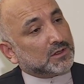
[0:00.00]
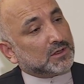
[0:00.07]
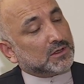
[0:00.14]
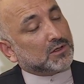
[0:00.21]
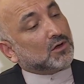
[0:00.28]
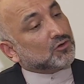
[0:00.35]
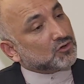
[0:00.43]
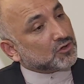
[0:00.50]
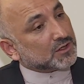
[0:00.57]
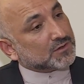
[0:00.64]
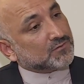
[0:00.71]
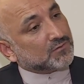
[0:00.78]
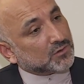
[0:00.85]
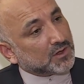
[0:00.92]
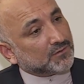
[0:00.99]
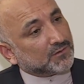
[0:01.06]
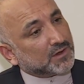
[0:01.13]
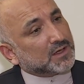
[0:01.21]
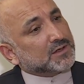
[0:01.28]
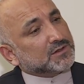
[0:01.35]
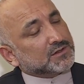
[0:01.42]
not just for
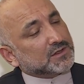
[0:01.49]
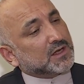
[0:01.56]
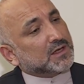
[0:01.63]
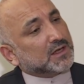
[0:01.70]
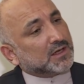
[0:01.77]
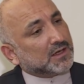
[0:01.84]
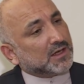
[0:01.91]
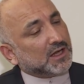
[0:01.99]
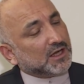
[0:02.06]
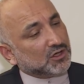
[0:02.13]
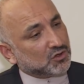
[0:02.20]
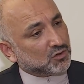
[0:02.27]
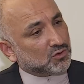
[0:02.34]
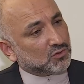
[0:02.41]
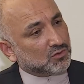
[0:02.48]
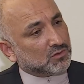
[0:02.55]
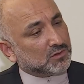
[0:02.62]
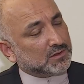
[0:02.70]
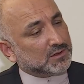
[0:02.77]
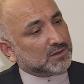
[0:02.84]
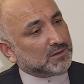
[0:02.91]
Afghanistan and NATO,
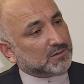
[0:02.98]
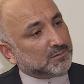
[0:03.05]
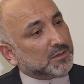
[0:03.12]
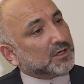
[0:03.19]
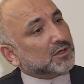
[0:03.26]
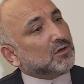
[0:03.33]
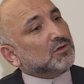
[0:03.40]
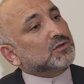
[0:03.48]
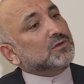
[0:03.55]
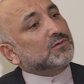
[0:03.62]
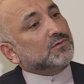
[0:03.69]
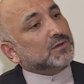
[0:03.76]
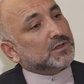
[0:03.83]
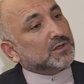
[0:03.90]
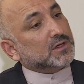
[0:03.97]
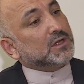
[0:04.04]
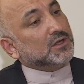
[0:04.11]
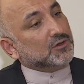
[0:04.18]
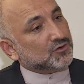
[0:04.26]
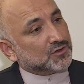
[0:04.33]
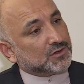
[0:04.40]
but also for the
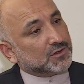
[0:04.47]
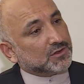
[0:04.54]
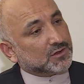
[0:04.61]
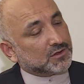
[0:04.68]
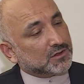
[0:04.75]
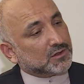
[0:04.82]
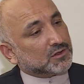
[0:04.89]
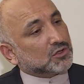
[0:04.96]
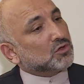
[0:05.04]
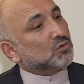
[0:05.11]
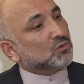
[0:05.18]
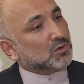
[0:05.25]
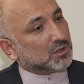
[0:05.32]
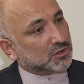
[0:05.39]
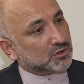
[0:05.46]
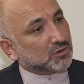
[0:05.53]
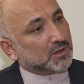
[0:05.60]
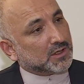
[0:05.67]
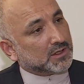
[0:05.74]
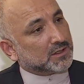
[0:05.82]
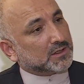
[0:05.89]
region to work
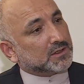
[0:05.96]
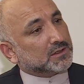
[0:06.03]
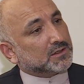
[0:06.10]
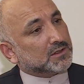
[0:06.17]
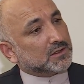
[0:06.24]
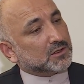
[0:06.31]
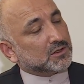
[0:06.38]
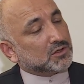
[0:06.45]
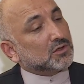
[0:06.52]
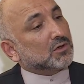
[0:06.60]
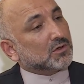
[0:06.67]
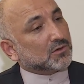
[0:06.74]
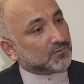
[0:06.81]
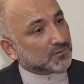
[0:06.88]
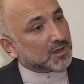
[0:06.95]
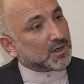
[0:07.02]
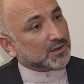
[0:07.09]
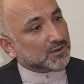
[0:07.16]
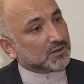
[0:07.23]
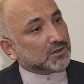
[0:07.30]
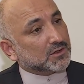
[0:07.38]
together to
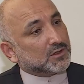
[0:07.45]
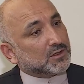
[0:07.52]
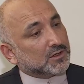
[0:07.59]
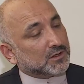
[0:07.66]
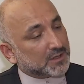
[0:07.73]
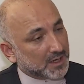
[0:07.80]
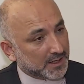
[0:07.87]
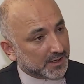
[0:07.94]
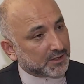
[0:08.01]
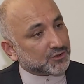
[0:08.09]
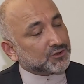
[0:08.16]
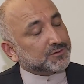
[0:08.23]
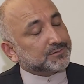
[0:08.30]
confront Daesh.